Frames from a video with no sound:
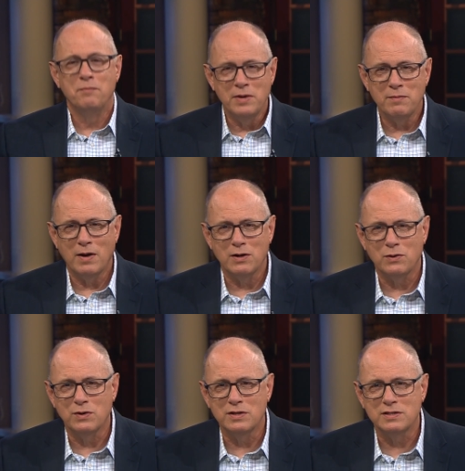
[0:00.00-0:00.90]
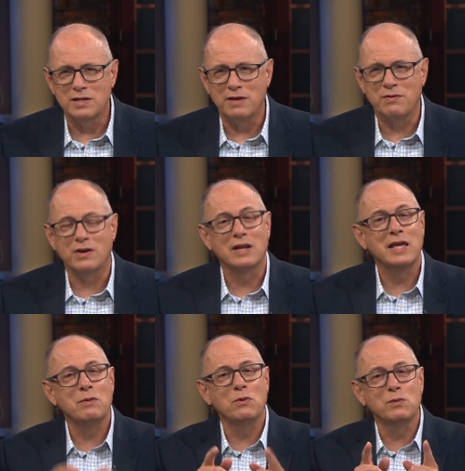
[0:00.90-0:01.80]
be my Lord and Savior. And
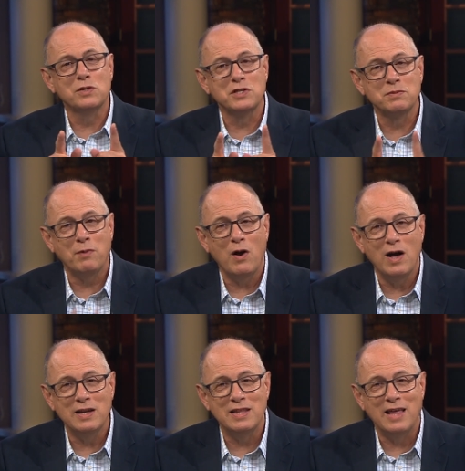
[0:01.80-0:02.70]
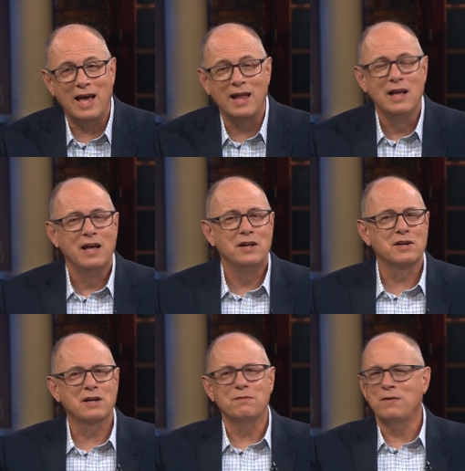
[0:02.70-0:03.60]
He will respond to that. And
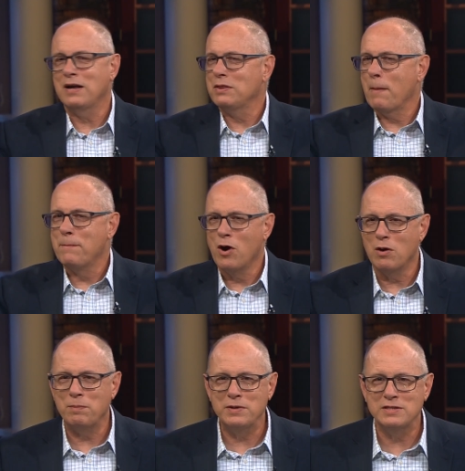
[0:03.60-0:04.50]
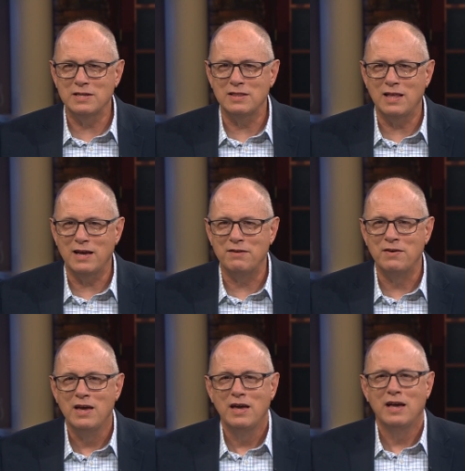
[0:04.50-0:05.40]
you're going to find the purpose in life.
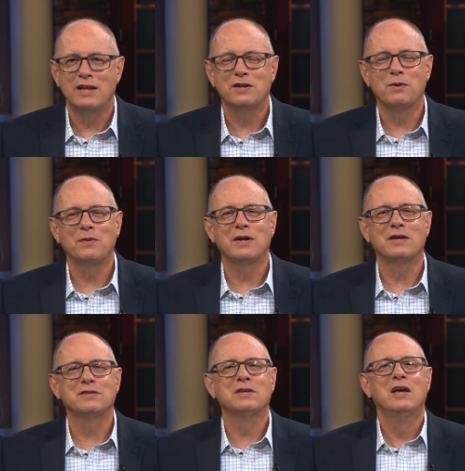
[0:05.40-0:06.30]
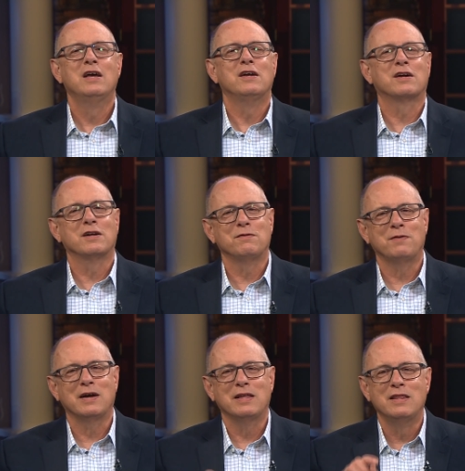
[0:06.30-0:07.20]
And you know what else? You're going to
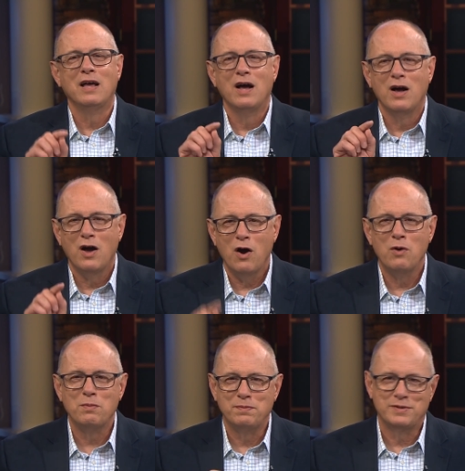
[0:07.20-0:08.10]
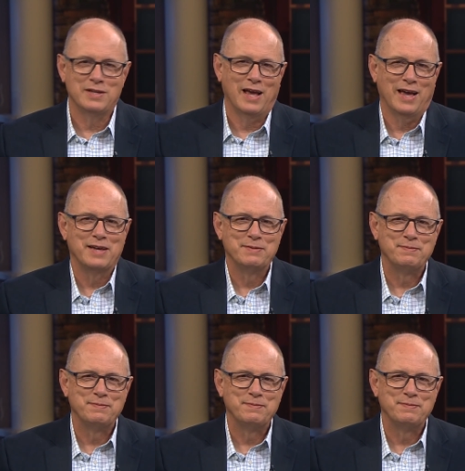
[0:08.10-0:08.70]
find hope today.